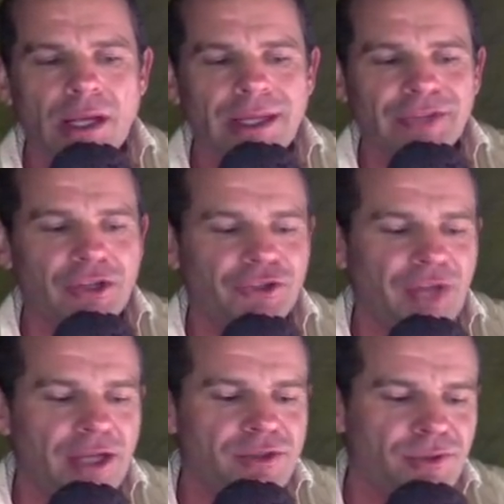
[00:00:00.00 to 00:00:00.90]
Let's go to
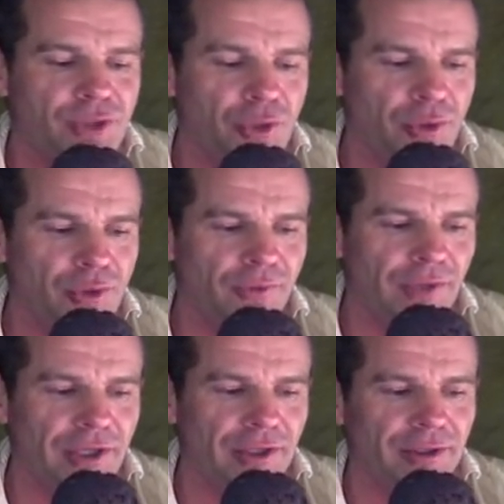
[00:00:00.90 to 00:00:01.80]
stage two of the
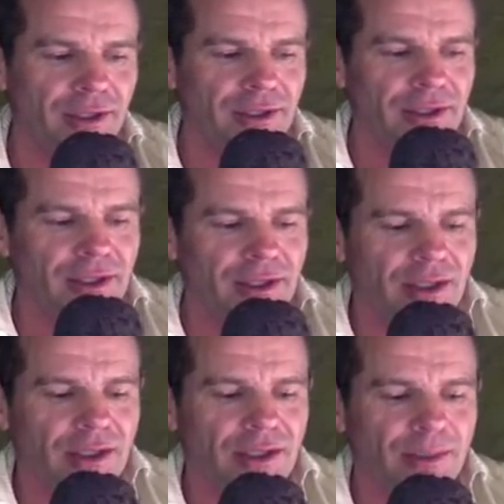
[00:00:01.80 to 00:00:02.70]
video,
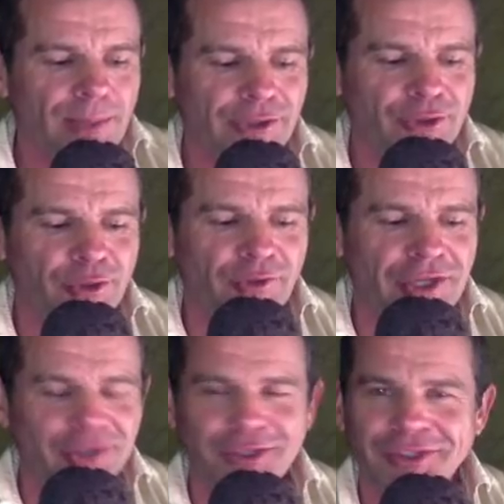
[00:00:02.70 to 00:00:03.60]
uh, part two of the
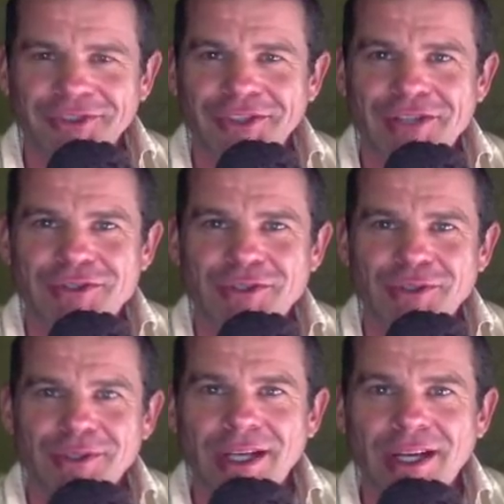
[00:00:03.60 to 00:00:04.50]
video, stage
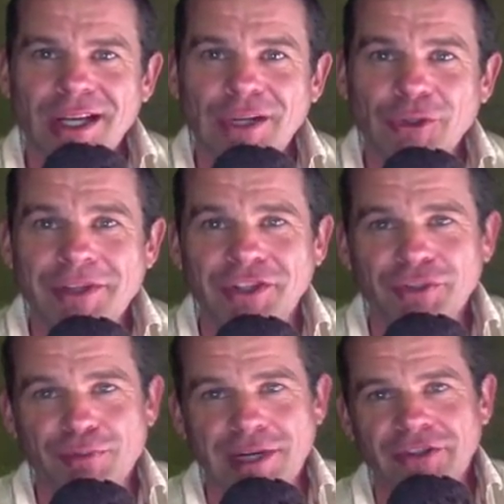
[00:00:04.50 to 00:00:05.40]
two. Uh, let's talk about
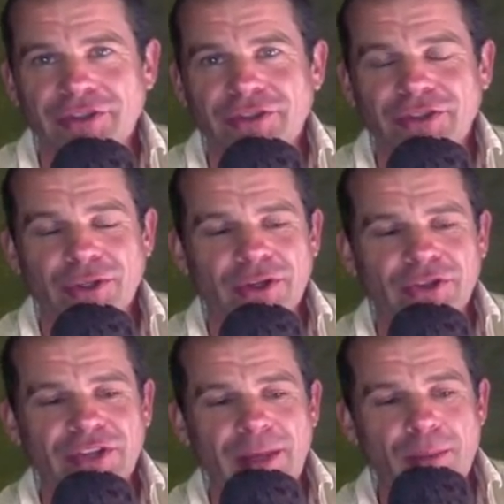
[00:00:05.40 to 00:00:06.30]
disc brakes. So there's
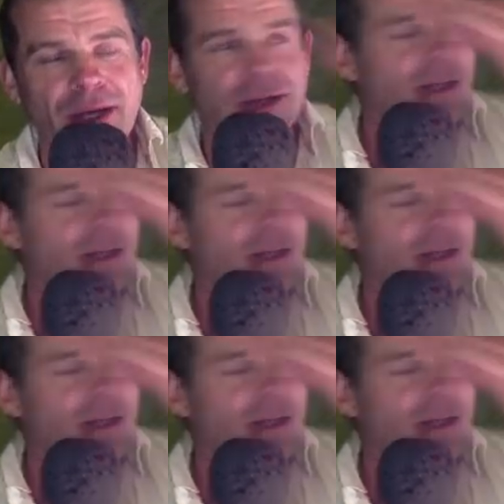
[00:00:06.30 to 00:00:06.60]
someone